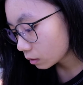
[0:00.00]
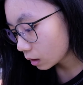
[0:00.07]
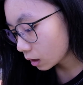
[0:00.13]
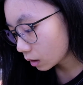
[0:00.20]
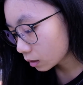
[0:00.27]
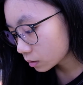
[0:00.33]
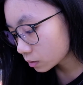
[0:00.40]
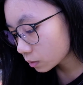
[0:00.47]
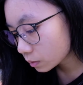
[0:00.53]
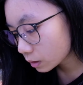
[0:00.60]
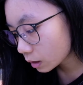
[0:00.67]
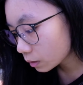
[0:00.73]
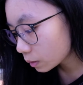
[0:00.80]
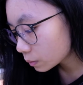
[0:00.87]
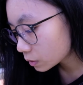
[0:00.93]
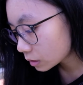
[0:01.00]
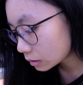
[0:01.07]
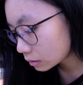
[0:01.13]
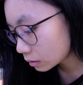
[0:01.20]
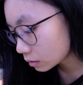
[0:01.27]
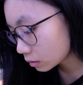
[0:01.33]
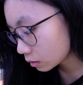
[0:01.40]
Okay, so now I'm just
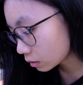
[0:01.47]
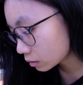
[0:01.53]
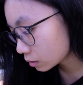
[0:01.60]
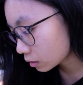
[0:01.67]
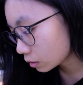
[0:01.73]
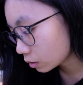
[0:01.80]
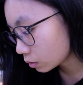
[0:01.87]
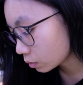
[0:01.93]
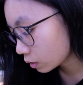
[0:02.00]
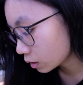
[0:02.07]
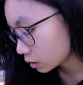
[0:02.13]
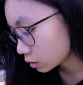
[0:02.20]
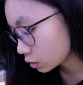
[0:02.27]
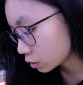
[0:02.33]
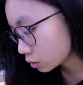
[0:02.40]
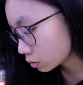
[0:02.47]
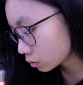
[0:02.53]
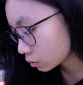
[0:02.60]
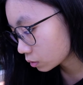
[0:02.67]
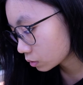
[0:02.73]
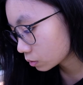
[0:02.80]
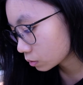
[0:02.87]
gonna continue and show
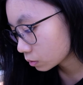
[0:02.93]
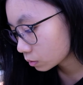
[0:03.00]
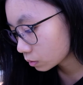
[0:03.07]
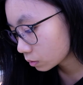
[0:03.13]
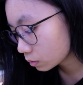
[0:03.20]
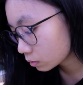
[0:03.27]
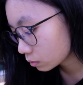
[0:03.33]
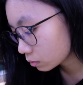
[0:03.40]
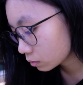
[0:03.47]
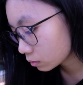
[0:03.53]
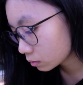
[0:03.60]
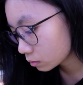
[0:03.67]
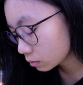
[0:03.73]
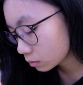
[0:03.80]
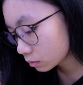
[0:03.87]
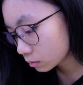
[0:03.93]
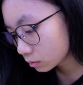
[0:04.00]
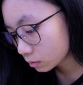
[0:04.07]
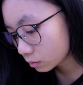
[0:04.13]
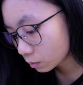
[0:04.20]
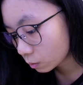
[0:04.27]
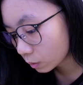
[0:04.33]
you
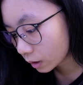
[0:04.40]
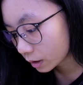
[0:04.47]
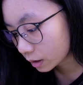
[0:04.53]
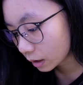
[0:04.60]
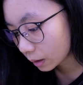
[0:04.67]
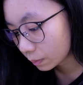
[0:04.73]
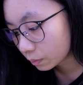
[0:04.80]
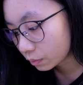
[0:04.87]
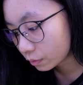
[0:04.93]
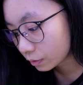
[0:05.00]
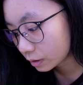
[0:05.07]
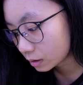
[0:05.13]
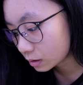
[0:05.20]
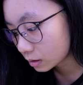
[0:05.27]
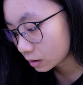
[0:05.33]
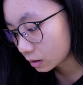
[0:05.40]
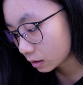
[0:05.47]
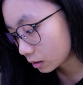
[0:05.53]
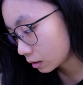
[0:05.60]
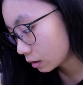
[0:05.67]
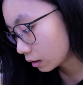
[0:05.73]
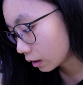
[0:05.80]
what I printed
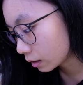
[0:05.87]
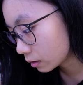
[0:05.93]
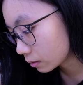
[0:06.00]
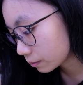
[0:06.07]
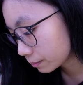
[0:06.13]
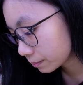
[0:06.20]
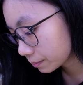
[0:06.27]
in the end.